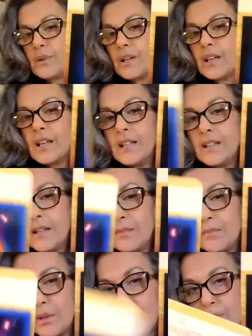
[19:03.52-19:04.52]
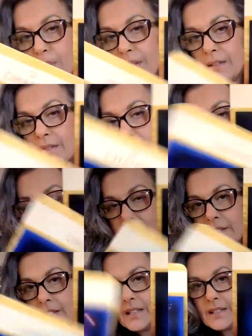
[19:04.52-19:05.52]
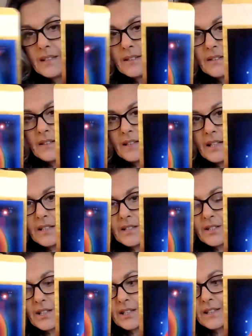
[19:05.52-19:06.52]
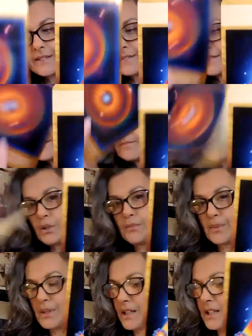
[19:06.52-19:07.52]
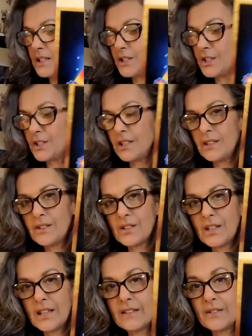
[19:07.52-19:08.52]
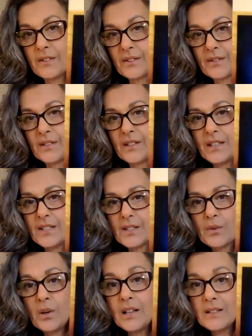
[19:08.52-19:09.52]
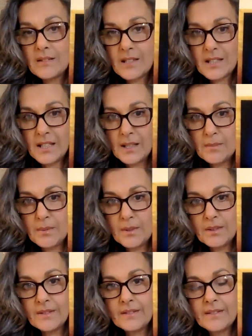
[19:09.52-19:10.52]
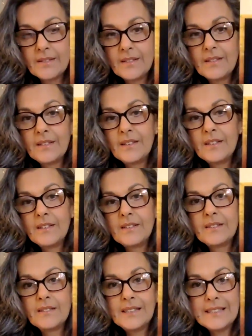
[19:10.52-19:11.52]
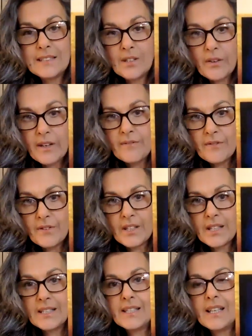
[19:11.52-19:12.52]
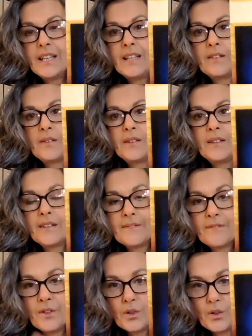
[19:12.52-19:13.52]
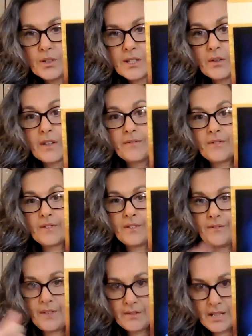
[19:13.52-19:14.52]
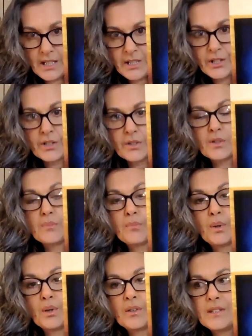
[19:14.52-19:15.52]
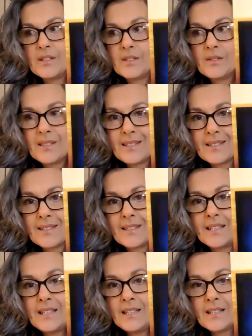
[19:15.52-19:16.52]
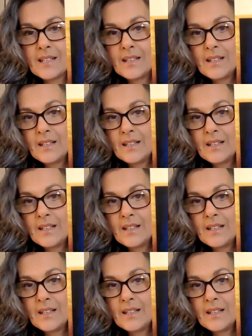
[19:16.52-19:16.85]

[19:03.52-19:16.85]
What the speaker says: bringing in that blueprint energy. Blueprint energy, triangle 3 is quite unstable. It's looking for a container in that 4. It's looking for a foundation to pour into, to seed